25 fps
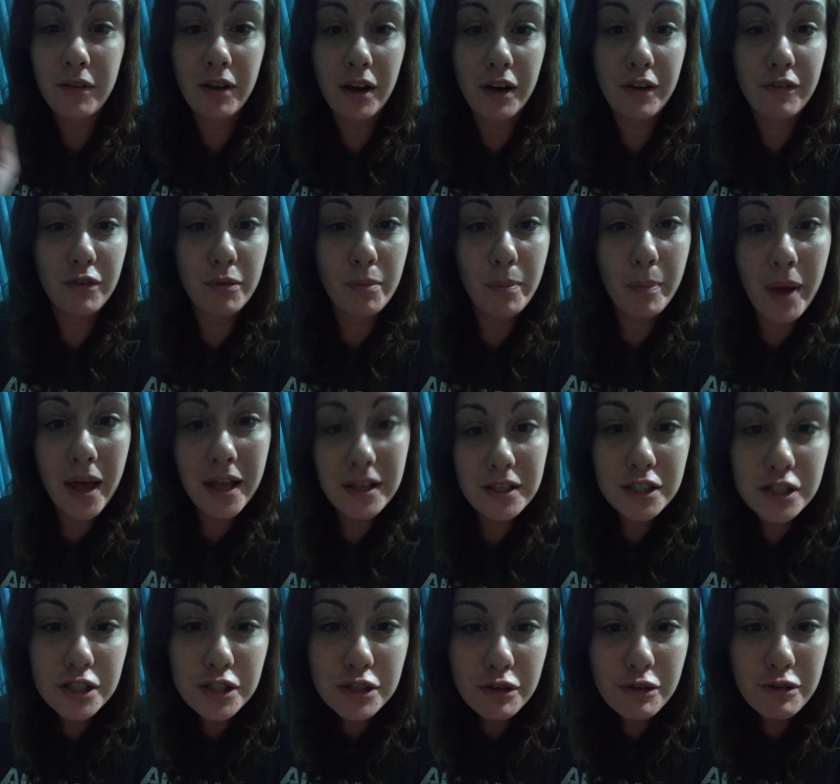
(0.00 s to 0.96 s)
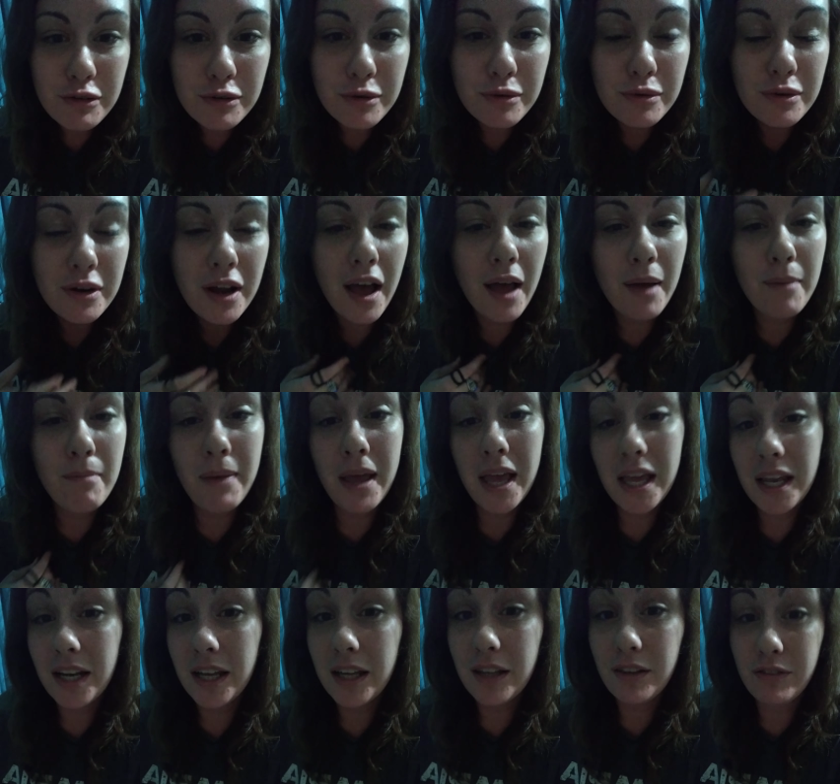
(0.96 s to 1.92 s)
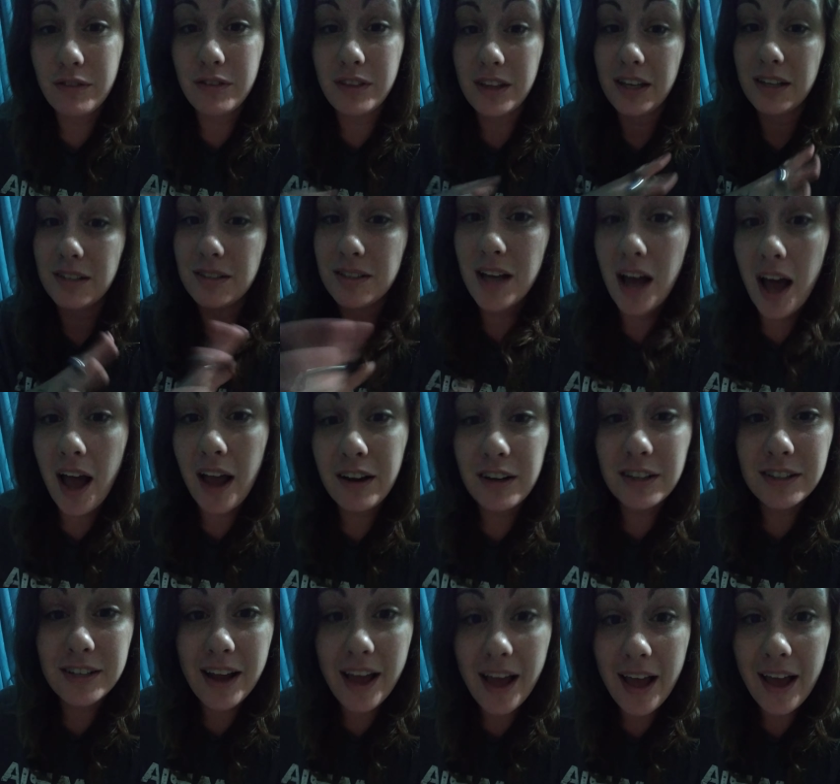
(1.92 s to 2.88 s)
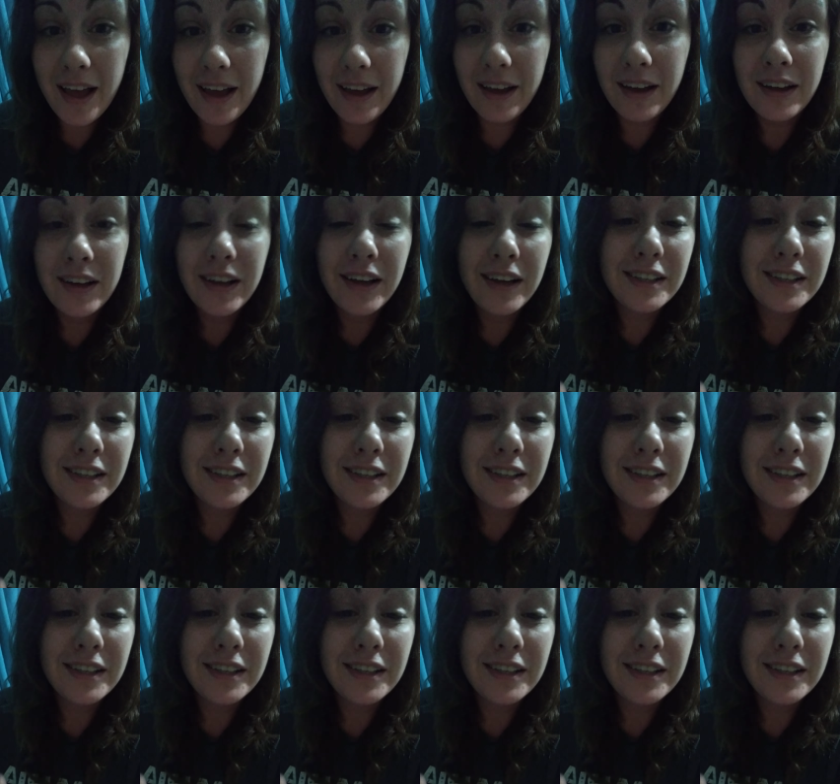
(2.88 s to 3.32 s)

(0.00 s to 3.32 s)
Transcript: ready for bed soon. I made it through the entire day.